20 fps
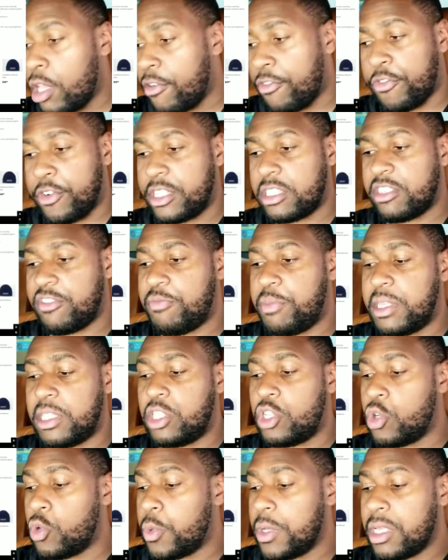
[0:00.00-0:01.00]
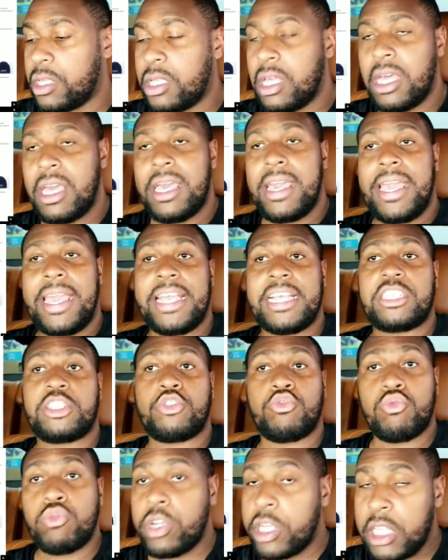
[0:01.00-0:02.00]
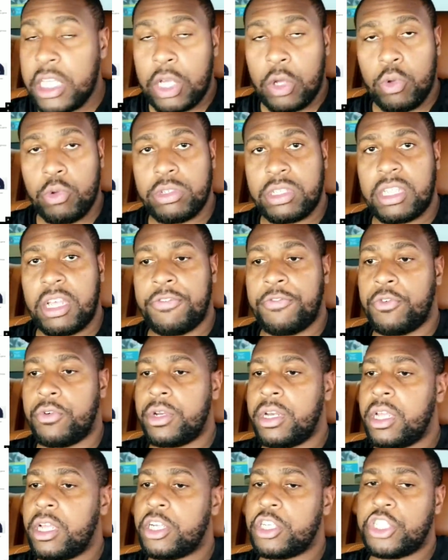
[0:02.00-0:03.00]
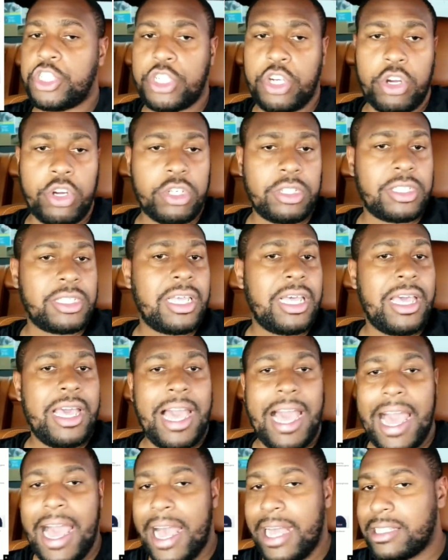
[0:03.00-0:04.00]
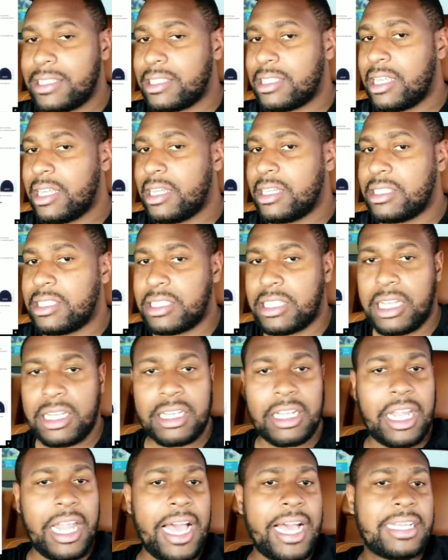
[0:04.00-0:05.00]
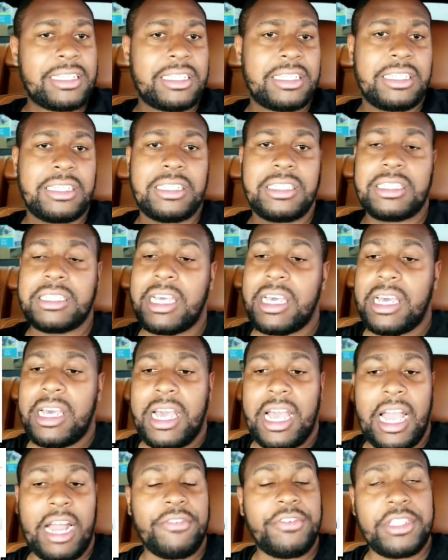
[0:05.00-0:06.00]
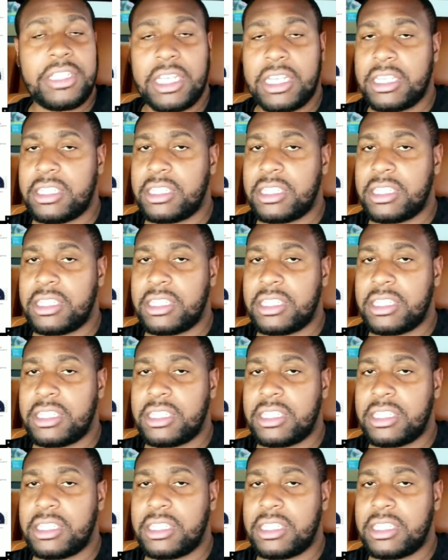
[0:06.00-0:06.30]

your friends have been doing. It's really cool stuff on there. Shirts, hats, sunglasses, everything